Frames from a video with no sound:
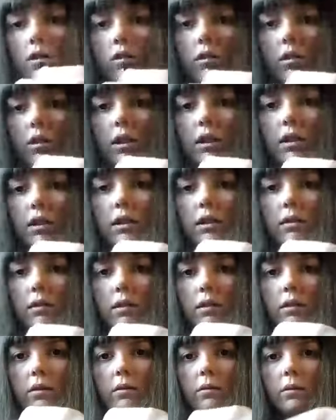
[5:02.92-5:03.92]
This is
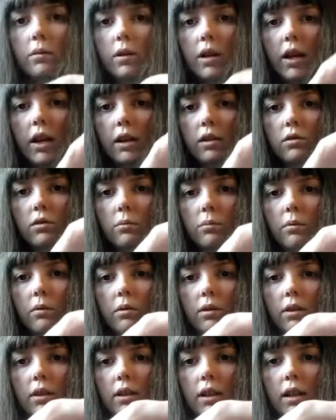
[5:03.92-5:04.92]
the extra
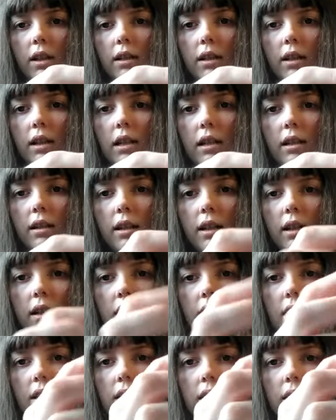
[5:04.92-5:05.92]
pocket that I did, and
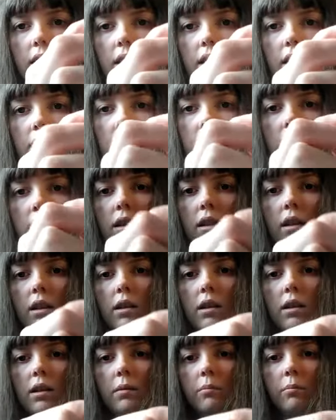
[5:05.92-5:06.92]
I did
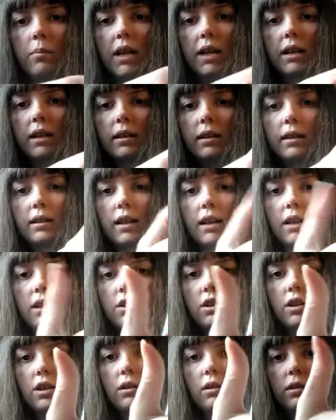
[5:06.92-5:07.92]
pink
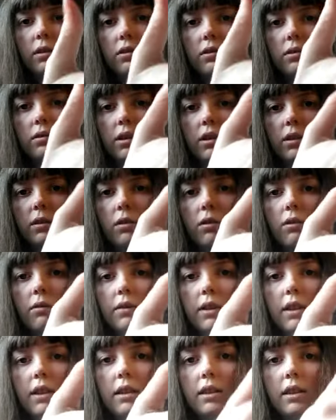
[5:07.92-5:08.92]
stitching, so it's
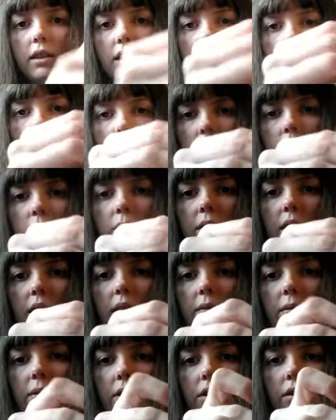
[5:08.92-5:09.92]
obvious stitching, but I
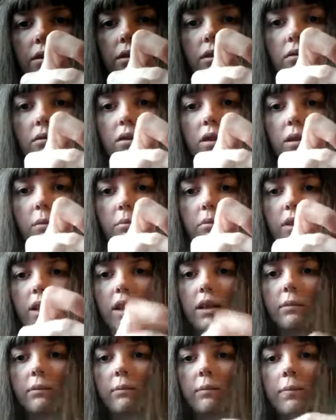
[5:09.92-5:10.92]
thought it looked really
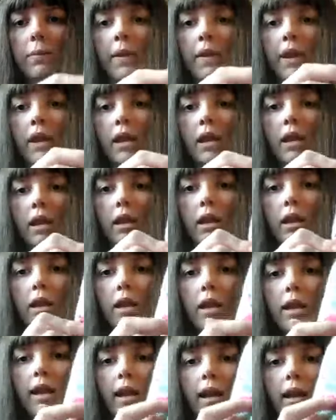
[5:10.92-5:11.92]
pretty.
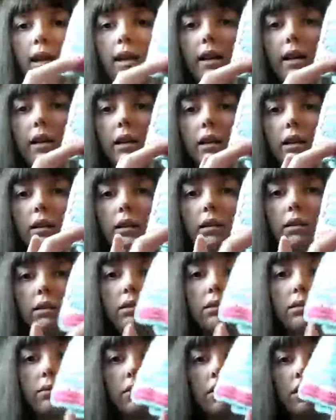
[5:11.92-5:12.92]
And
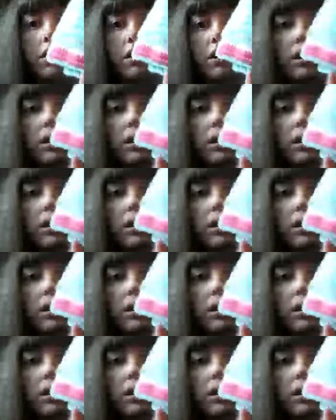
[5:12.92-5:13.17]
obviously